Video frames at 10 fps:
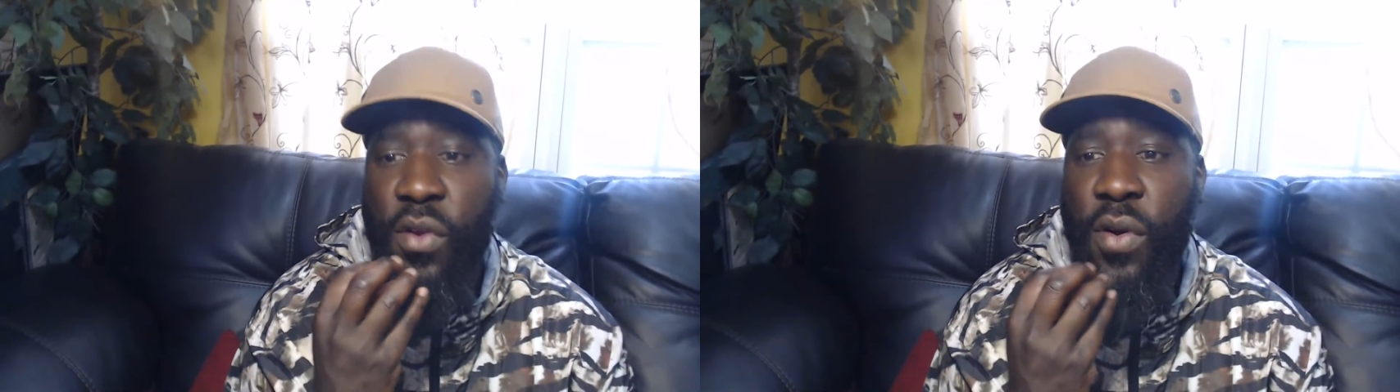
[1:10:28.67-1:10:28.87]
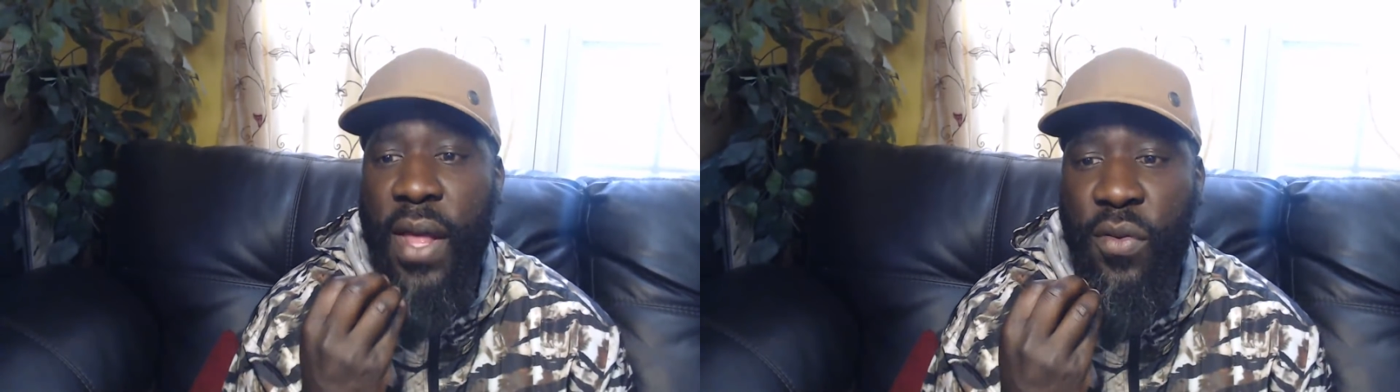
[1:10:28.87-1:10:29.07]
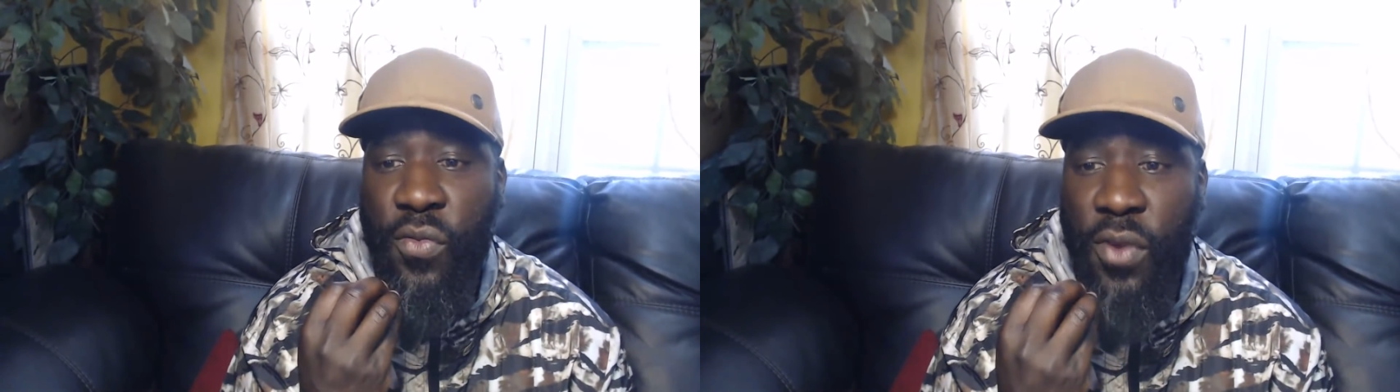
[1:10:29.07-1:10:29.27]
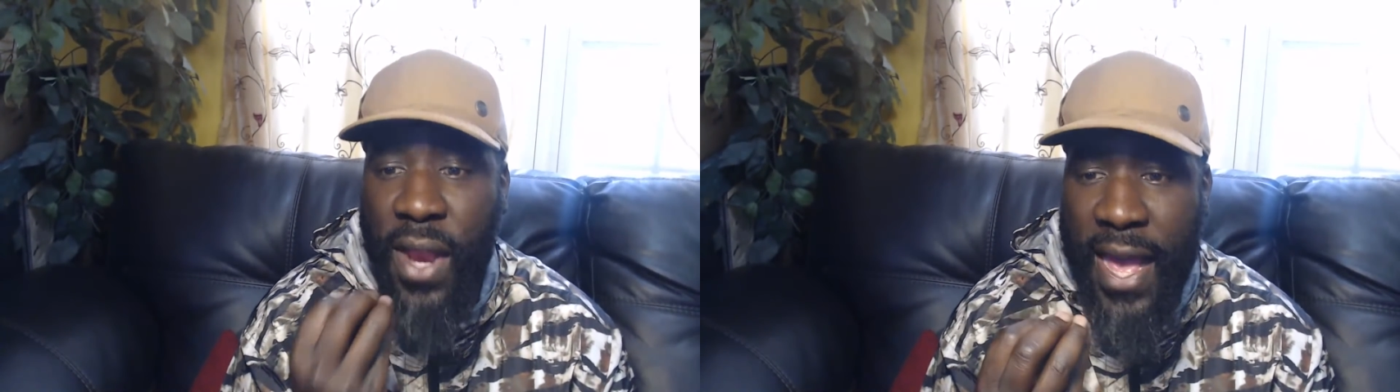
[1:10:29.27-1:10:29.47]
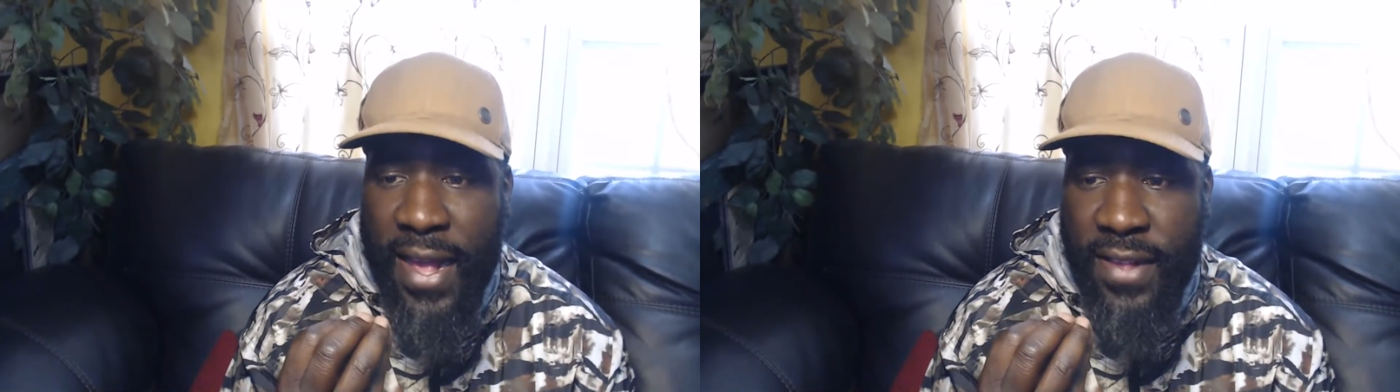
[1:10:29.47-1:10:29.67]
You're going to have to
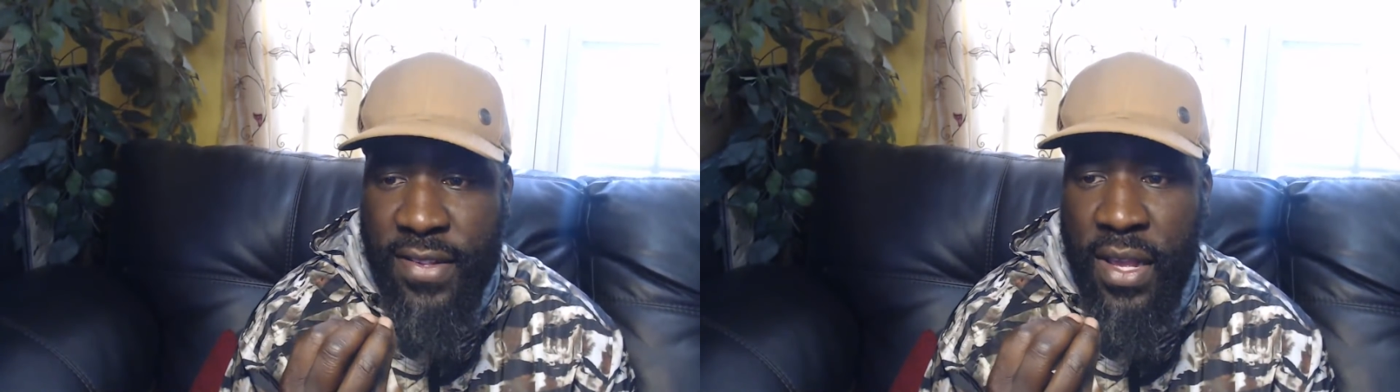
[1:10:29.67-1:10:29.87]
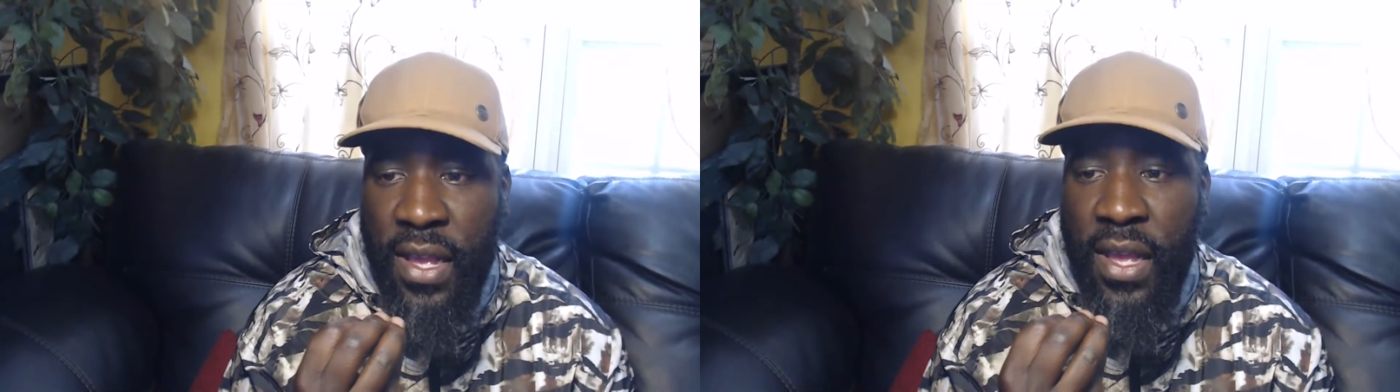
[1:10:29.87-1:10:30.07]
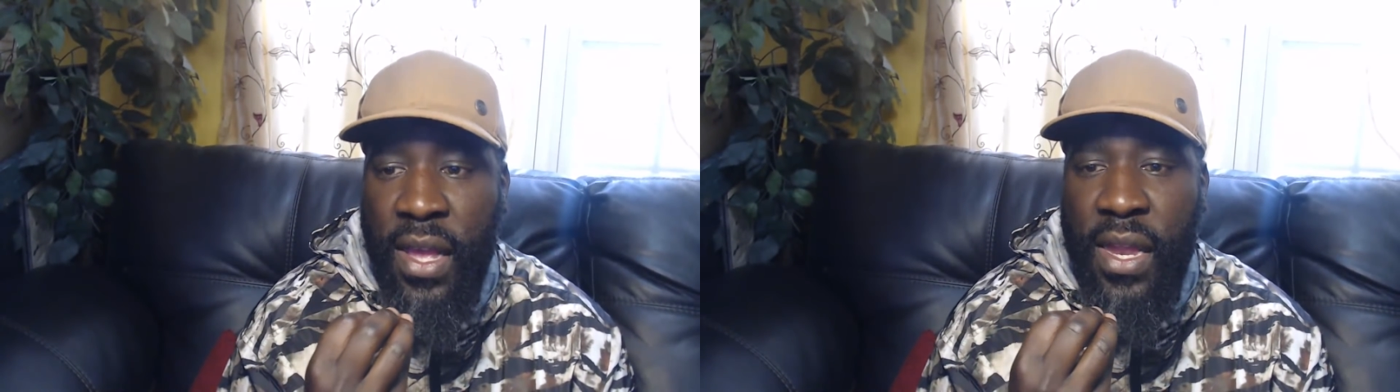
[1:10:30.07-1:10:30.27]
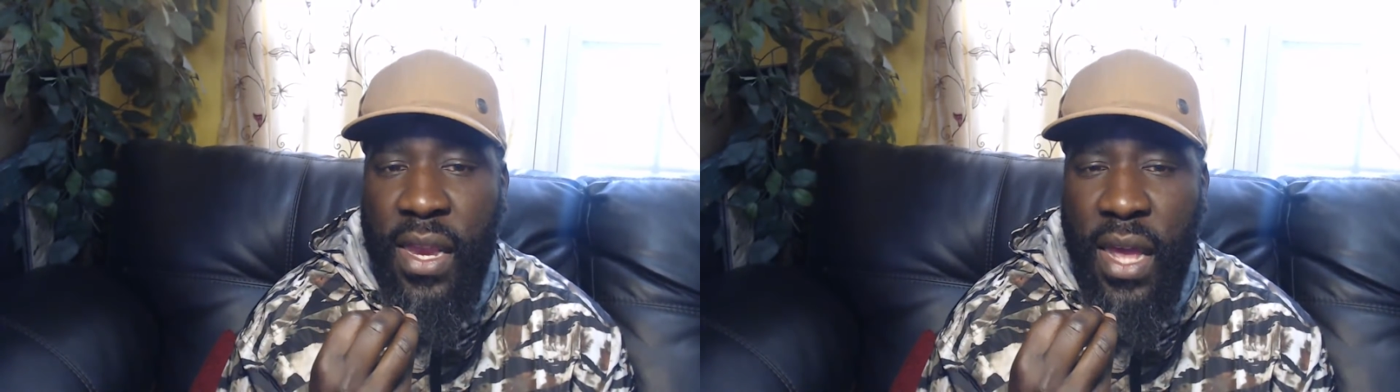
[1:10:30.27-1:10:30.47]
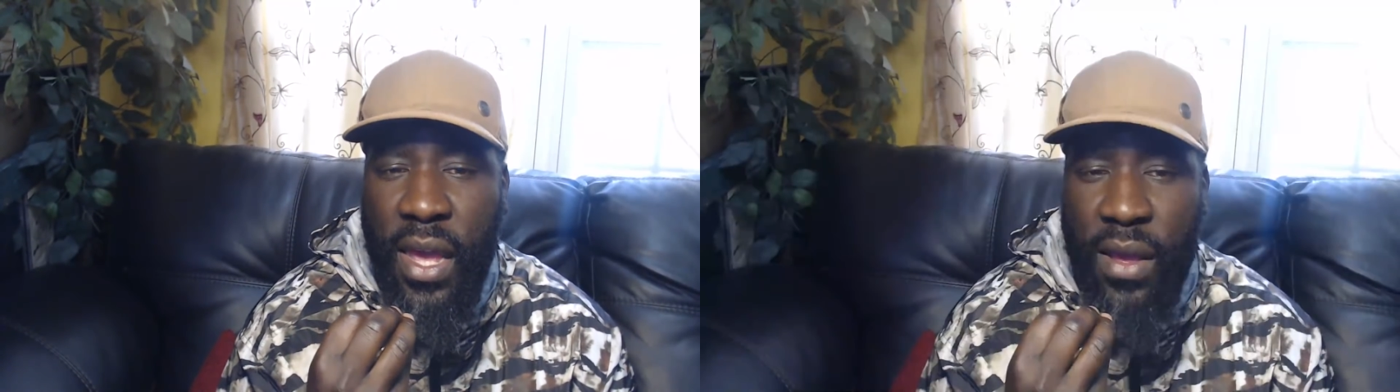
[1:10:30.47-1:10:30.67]
realize
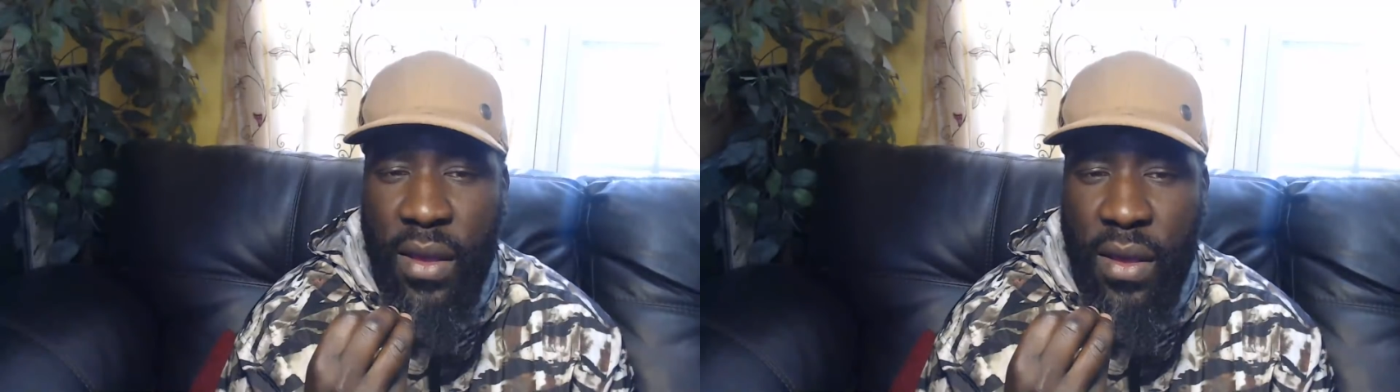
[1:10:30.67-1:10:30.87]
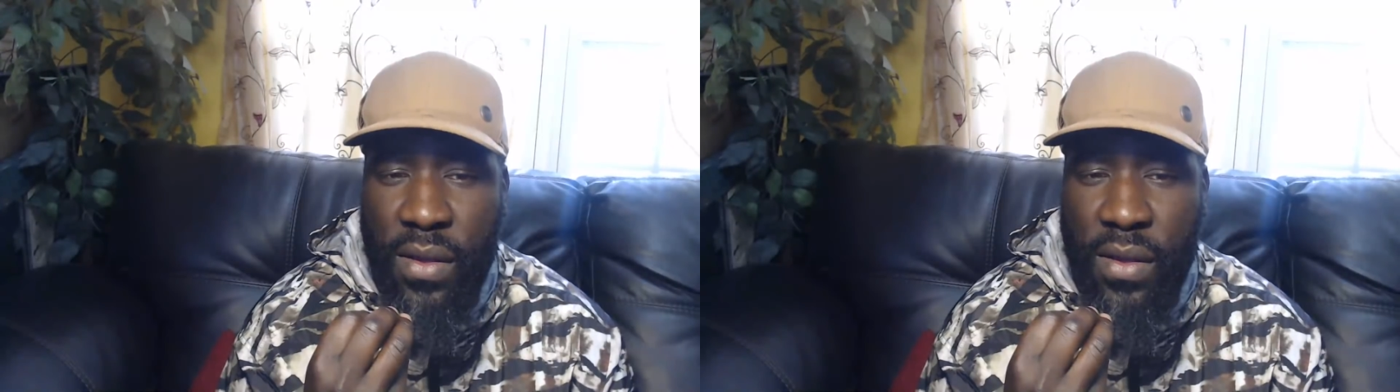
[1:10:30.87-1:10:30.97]
that